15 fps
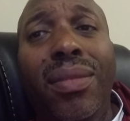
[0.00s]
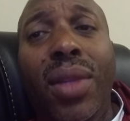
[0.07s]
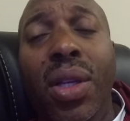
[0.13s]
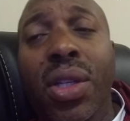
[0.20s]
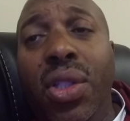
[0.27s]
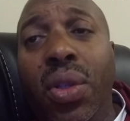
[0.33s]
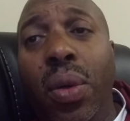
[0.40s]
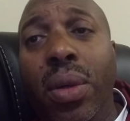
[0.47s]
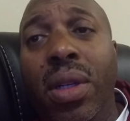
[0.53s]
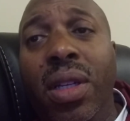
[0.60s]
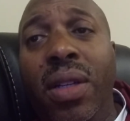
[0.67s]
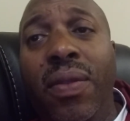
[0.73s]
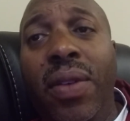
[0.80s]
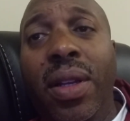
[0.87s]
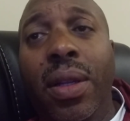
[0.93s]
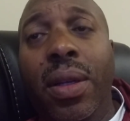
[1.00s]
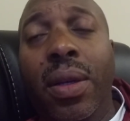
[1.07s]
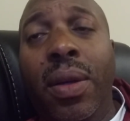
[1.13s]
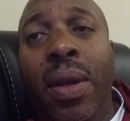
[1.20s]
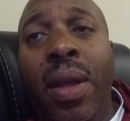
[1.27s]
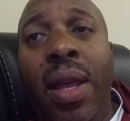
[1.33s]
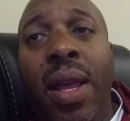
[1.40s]
shortening the
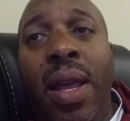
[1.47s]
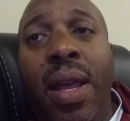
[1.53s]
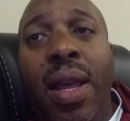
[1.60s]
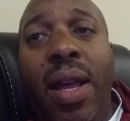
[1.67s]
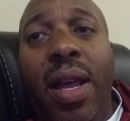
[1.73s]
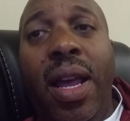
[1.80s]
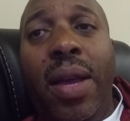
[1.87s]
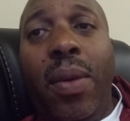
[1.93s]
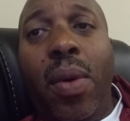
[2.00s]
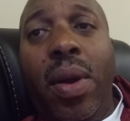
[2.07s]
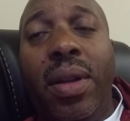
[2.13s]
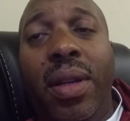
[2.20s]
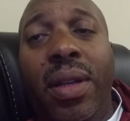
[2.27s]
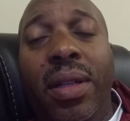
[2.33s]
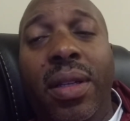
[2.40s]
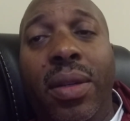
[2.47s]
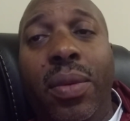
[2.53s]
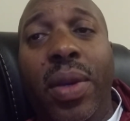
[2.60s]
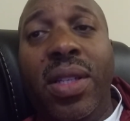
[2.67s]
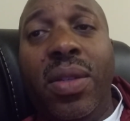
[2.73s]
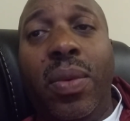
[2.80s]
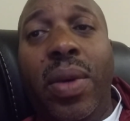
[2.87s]
video. the
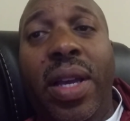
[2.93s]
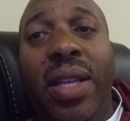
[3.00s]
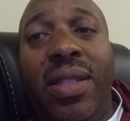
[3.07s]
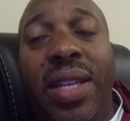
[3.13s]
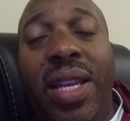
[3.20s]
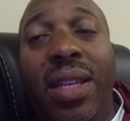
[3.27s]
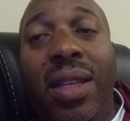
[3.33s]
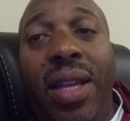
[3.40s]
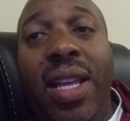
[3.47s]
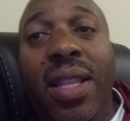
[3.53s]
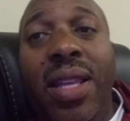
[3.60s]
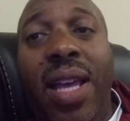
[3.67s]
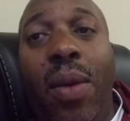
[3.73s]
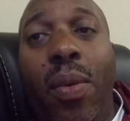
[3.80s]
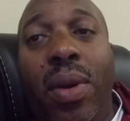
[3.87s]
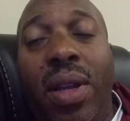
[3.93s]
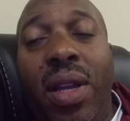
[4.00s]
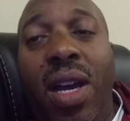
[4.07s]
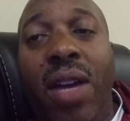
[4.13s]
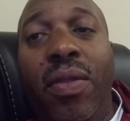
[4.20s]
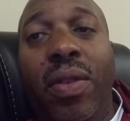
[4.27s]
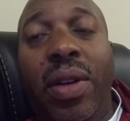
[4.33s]
reason why it's that length, I want to
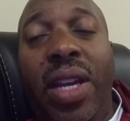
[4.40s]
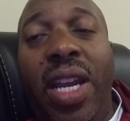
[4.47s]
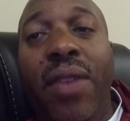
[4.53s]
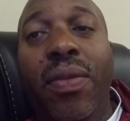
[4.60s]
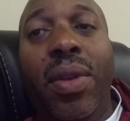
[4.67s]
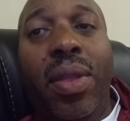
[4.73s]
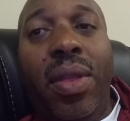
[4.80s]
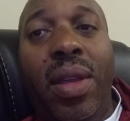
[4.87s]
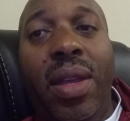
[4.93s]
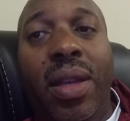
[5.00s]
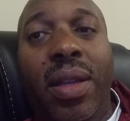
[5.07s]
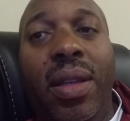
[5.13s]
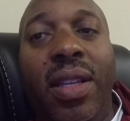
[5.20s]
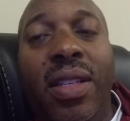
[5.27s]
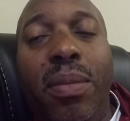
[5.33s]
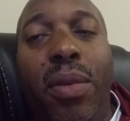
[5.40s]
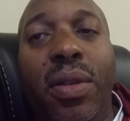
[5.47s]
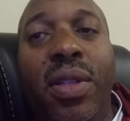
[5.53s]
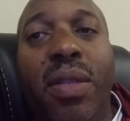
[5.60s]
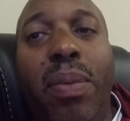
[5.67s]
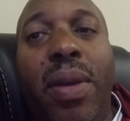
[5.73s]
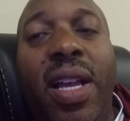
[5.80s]
cover everything as much
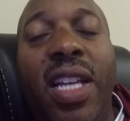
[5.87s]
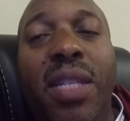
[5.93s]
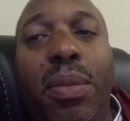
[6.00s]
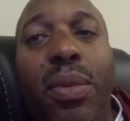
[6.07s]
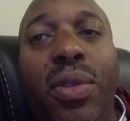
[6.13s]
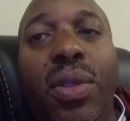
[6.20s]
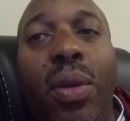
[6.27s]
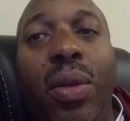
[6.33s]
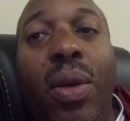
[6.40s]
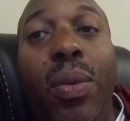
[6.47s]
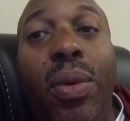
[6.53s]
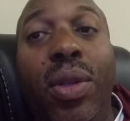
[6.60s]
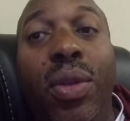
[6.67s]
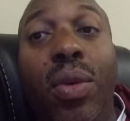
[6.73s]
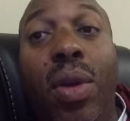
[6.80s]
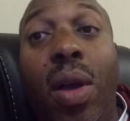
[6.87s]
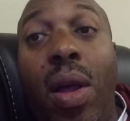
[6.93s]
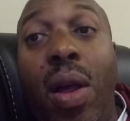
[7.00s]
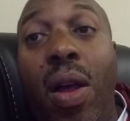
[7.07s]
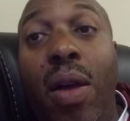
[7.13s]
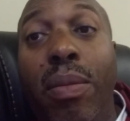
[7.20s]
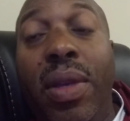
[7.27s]
as possible so that when you
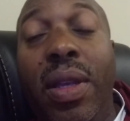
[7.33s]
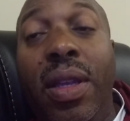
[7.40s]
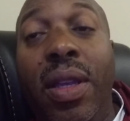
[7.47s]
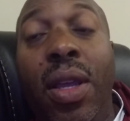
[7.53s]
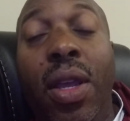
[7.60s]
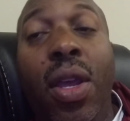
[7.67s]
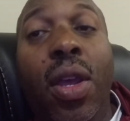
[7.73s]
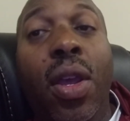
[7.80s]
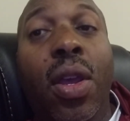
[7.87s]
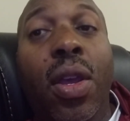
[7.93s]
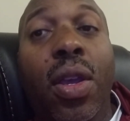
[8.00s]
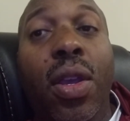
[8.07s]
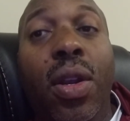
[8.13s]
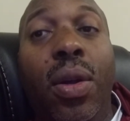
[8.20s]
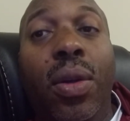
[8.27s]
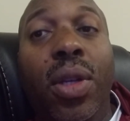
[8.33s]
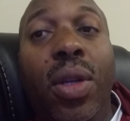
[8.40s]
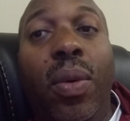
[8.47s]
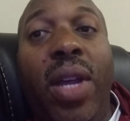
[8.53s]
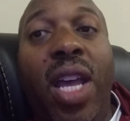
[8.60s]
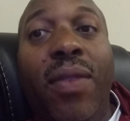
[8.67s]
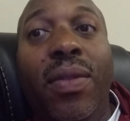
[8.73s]
call me, you know, you
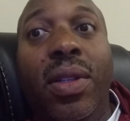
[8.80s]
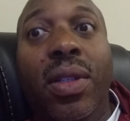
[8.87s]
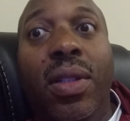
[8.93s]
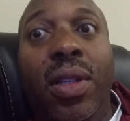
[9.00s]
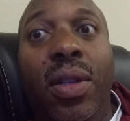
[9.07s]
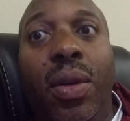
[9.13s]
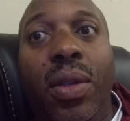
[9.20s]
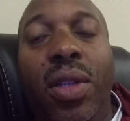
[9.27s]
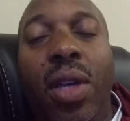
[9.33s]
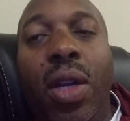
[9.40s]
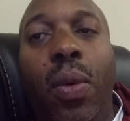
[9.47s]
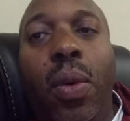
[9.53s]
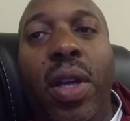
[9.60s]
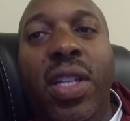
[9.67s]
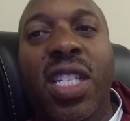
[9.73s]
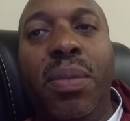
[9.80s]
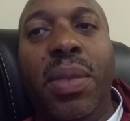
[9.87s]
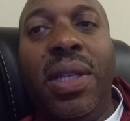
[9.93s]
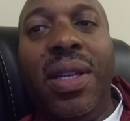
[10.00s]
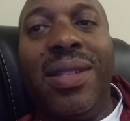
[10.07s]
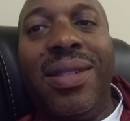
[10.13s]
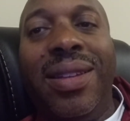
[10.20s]
don't have a ton of questions,
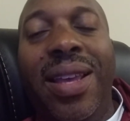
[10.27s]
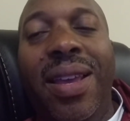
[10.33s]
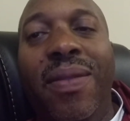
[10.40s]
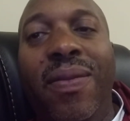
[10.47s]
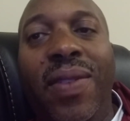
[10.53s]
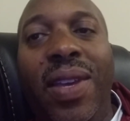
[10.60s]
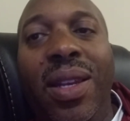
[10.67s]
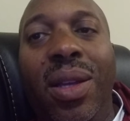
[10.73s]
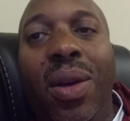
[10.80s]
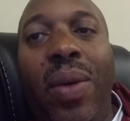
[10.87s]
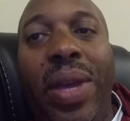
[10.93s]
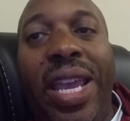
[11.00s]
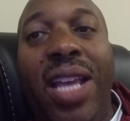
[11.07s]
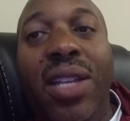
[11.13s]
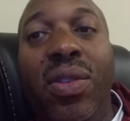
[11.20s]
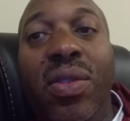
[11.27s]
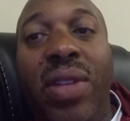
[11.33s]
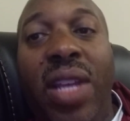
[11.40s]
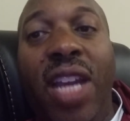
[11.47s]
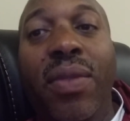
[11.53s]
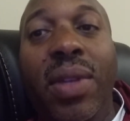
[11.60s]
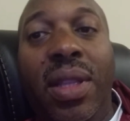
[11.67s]
because that video answers
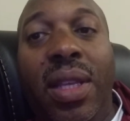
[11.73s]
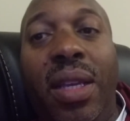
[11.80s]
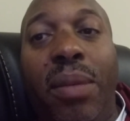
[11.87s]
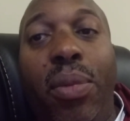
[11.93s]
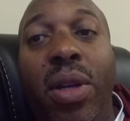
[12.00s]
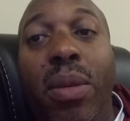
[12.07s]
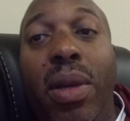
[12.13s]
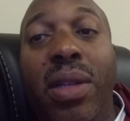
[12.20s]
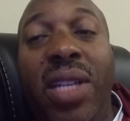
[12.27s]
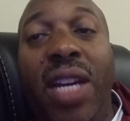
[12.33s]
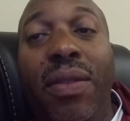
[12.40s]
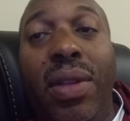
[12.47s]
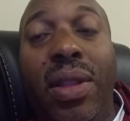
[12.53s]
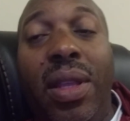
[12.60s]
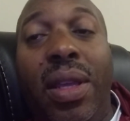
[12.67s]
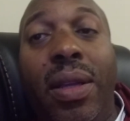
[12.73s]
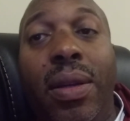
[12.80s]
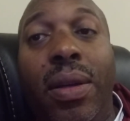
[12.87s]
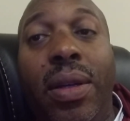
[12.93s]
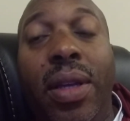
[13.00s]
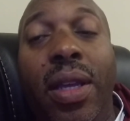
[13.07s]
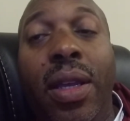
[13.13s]
everything, pretty much everything.
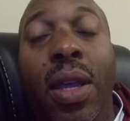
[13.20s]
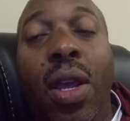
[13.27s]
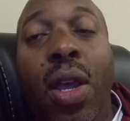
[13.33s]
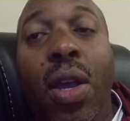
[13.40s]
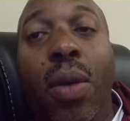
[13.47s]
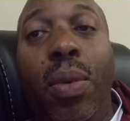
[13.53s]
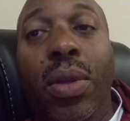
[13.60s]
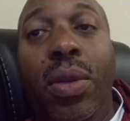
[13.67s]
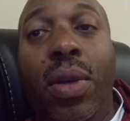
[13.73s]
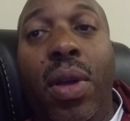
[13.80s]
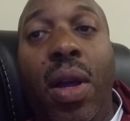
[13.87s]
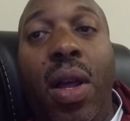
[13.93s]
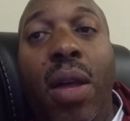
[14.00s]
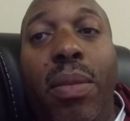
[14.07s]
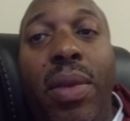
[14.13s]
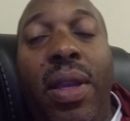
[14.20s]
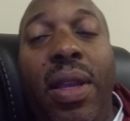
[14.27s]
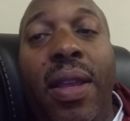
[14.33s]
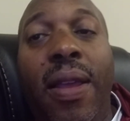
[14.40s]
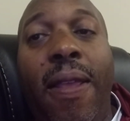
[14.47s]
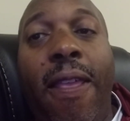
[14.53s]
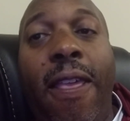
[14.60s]
Okay. When you call
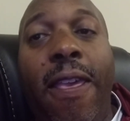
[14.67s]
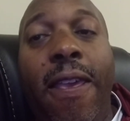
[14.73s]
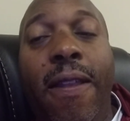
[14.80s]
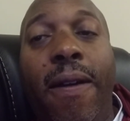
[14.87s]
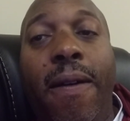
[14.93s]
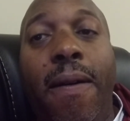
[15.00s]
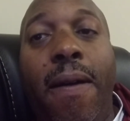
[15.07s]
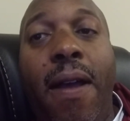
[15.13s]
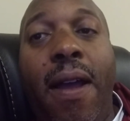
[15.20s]
me, you know,